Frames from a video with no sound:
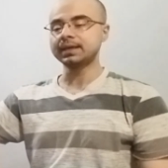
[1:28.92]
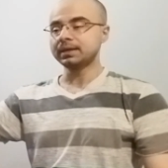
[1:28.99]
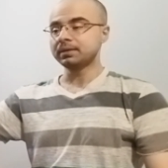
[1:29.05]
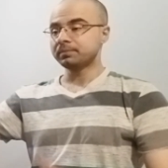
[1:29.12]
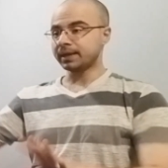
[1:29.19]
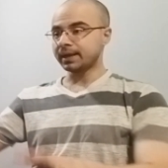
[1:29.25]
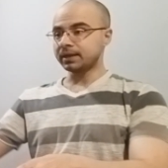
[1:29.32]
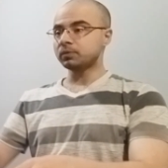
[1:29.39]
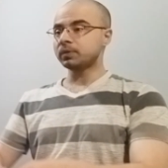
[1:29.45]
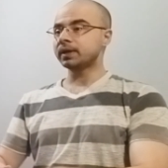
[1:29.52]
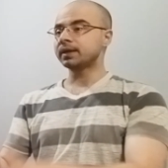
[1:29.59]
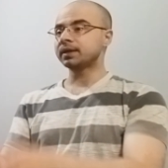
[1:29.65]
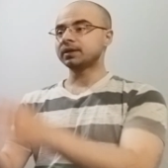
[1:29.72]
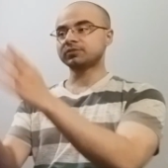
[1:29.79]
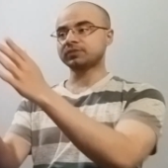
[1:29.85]
But
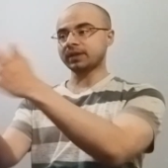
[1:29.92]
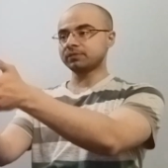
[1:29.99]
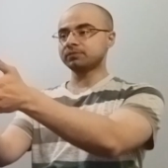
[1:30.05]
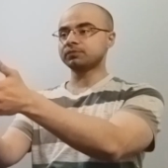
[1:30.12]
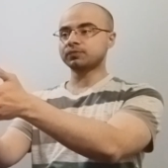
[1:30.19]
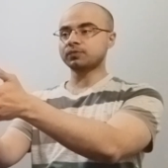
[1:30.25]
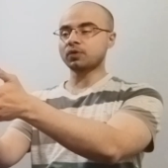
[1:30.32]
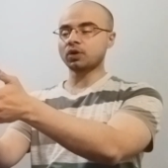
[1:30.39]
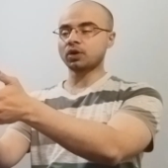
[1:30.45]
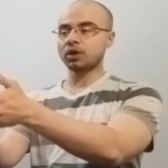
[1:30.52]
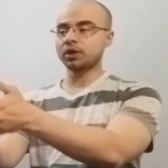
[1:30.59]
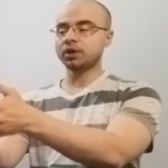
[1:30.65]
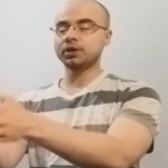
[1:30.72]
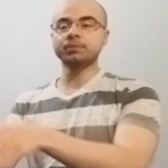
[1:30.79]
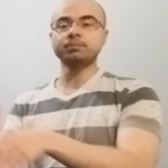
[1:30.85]
anyway, it's time
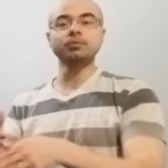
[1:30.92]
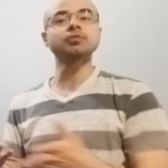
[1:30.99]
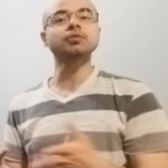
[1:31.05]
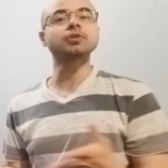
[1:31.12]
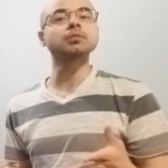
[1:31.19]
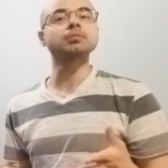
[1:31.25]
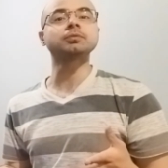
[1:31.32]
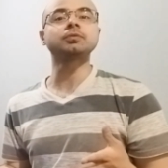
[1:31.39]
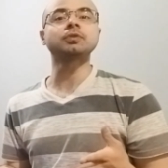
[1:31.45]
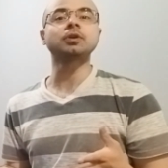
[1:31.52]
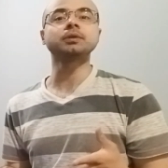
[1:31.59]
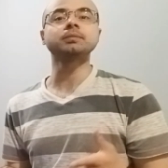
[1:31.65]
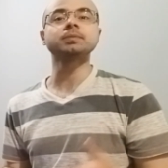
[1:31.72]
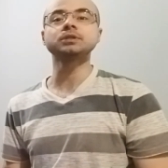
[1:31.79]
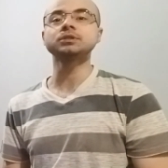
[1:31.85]
for the musical
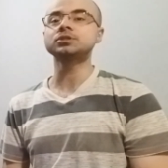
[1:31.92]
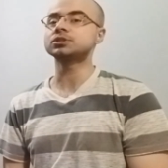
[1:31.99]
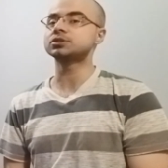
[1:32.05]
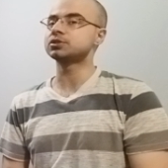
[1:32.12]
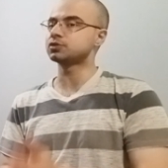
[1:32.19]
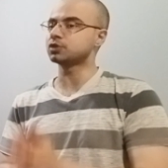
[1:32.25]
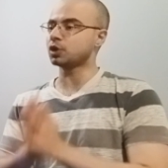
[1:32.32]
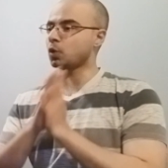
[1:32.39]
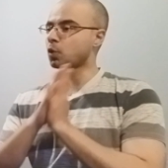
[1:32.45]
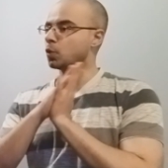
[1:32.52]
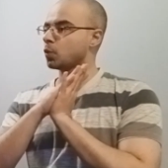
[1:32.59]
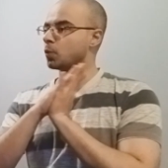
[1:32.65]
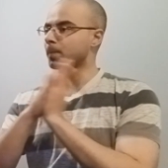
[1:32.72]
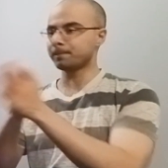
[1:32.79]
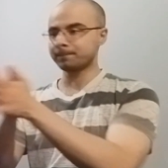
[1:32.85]
performance,
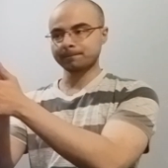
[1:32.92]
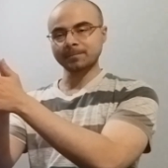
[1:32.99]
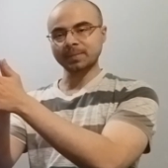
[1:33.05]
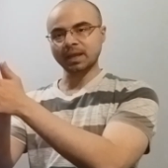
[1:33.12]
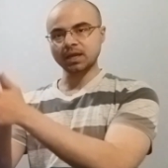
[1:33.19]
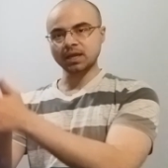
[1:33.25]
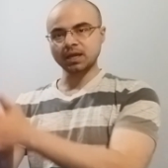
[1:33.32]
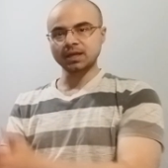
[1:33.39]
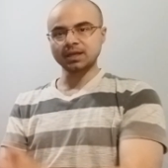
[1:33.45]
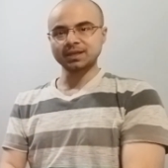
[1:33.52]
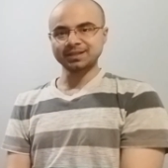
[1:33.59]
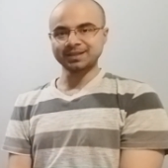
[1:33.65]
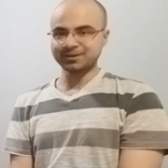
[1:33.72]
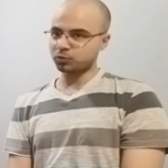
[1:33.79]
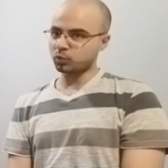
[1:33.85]
so
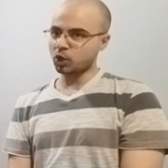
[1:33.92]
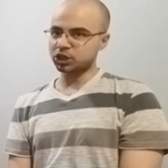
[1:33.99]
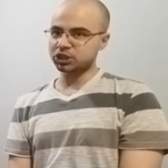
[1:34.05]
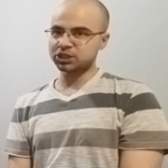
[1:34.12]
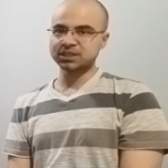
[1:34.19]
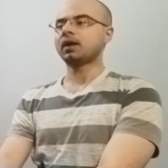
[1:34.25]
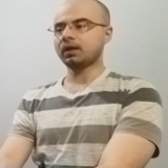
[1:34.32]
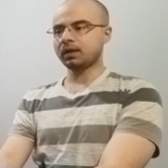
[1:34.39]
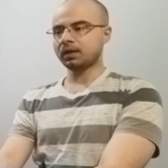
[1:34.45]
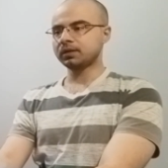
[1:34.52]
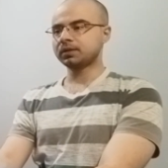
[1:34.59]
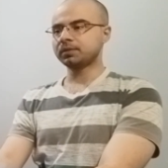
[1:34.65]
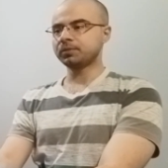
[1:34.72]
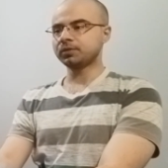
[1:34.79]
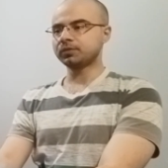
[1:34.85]
let's watch. Uh,
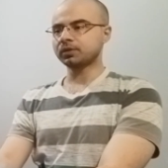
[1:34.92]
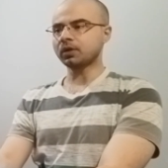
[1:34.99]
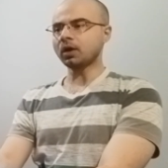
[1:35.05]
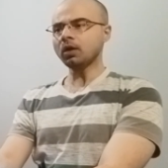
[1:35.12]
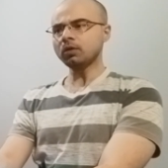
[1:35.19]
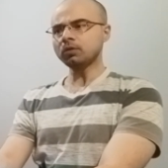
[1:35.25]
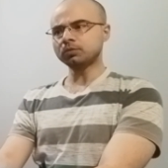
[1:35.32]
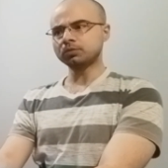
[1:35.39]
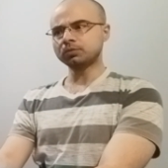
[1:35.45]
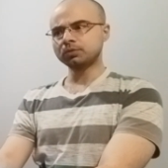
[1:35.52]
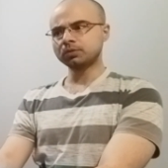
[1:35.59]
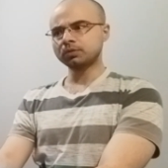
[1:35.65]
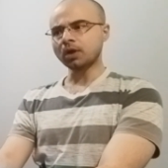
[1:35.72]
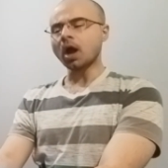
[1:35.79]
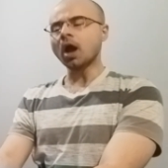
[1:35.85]
the music. Oh!
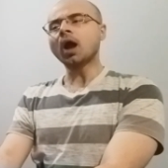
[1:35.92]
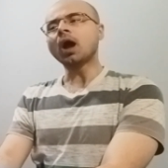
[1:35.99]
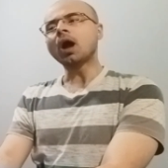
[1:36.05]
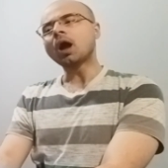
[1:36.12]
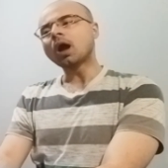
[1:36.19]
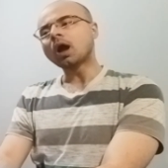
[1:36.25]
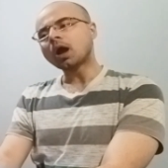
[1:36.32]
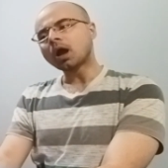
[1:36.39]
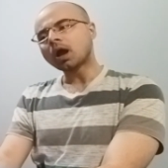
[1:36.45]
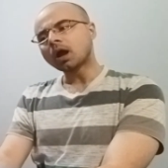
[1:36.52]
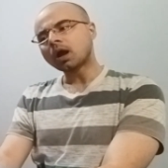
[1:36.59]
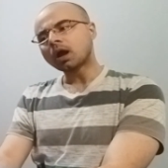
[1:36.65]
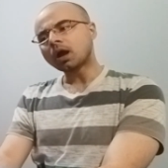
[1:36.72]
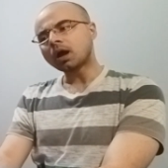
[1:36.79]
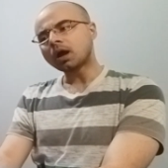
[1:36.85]

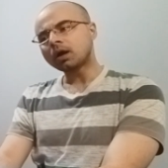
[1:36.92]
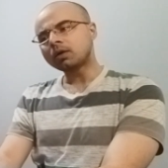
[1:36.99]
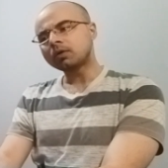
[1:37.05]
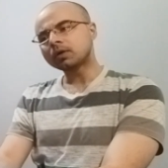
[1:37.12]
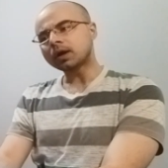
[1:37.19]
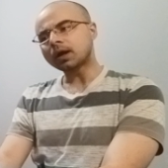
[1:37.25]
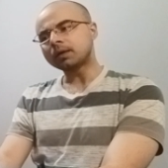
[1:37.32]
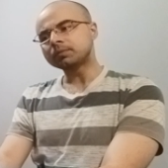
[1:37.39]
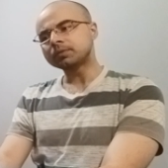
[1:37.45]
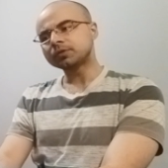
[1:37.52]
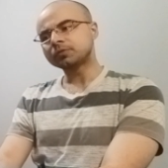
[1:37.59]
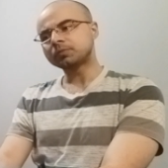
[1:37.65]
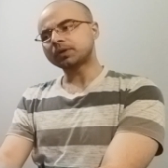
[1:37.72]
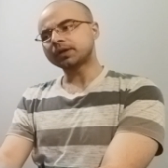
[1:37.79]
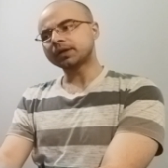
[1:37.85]
Oh, calm
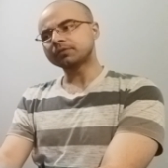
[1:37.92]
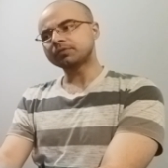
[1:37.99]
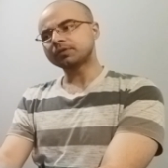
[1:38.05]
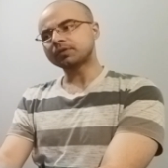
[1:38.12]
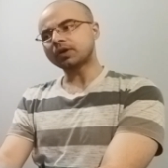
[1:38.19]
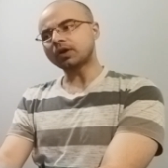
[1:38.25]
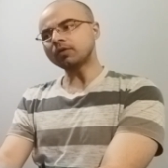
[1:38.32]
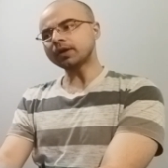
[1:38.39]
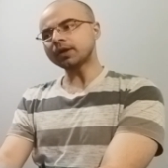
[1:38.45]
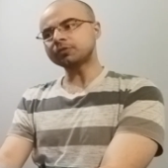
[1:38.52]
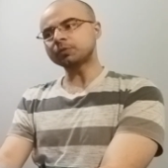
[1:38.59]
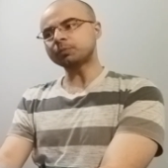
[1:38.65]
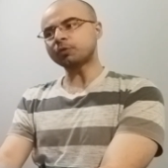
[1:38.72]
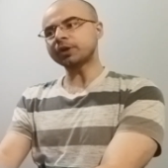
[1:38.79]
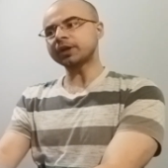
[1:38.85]
this burning. Okay,
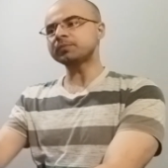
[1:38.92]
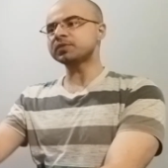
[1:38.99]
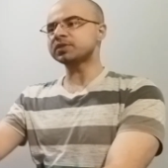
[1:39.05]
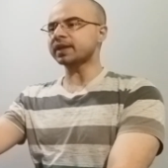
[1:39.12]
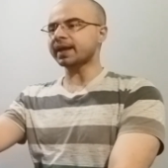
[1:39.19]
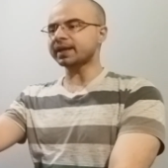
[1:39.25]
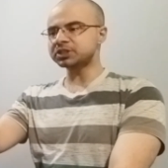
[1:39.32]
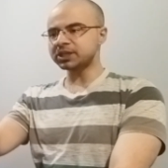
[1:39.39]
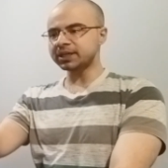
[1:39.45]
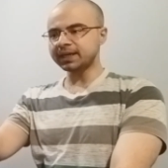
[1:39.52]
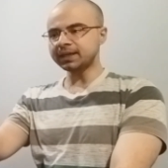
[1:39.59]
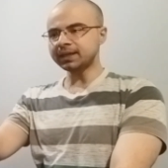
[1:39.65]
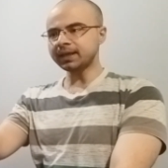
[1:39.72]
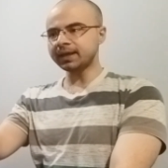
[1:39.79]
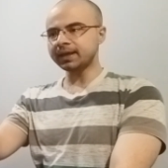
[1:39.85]
Supreme's actually
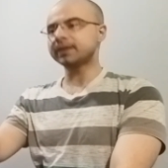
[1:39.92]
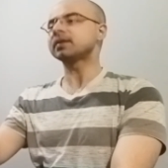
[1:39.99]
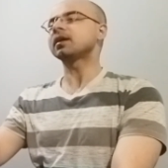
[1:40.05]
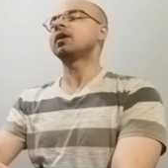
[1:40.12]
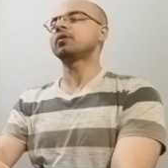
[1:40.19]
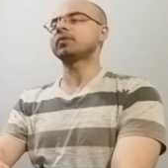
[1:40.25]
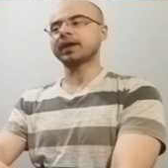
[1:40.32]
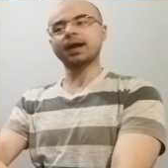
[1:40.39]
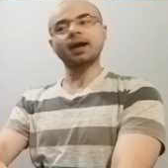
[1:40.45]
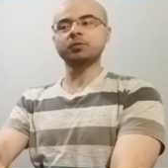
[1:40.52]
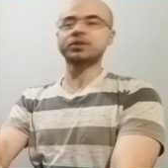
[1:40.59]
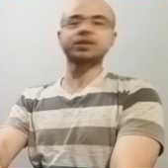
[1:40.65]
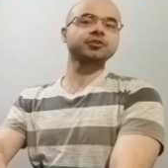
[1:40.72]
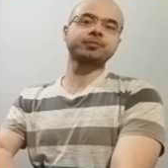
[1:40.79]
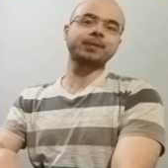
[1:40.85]
in it. Okay, I
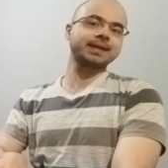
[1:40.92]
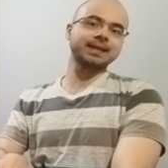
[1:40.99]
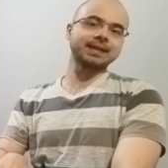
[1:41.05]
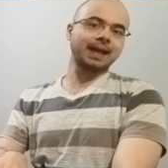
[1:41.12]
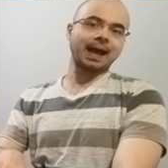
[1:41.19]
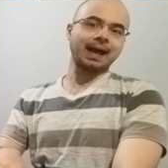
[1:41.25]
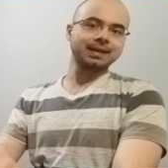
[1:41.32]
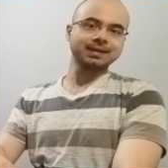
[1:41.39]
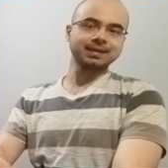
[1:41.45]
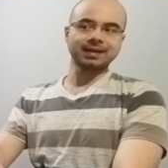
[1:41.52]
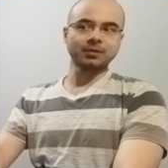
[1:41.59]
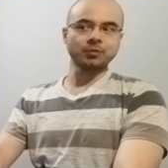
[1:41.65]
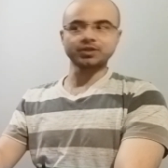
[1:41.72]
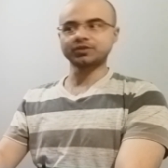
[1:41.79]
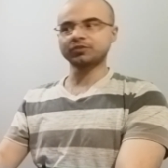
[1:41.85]
wasn't expecting that.
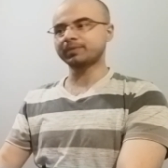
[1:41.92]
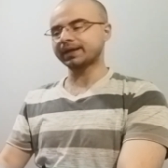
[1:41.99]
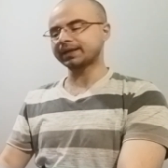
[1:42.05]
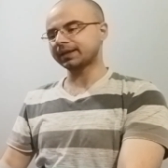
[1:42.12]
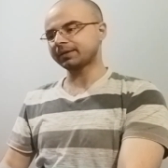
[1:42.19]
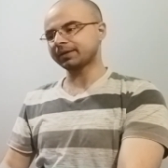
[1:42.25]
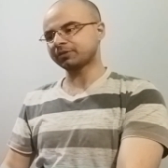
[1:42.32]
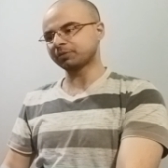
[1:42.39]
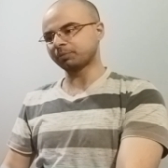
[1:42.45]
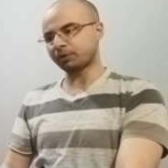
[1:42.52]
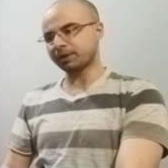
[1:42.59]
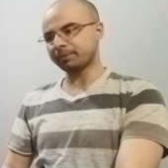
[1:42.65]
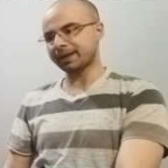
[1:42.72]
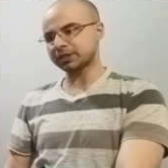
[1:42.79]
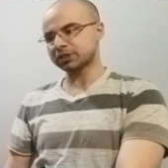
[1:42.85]
I wasn't expecting
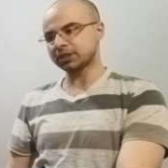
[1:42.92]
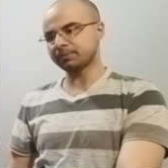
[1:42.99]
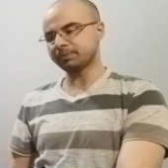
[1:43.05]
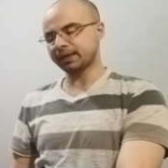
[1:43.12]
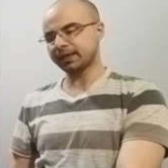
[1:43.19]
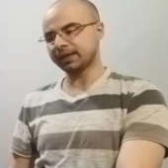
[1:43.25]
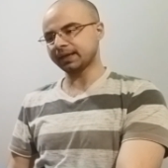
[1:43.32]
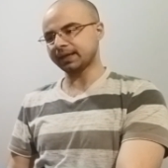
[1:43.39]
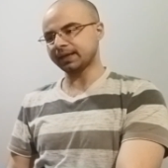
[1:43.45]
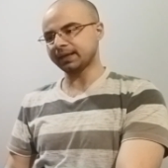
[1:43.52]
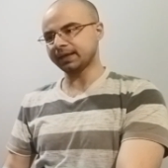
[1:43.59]
Supreme actually being in it.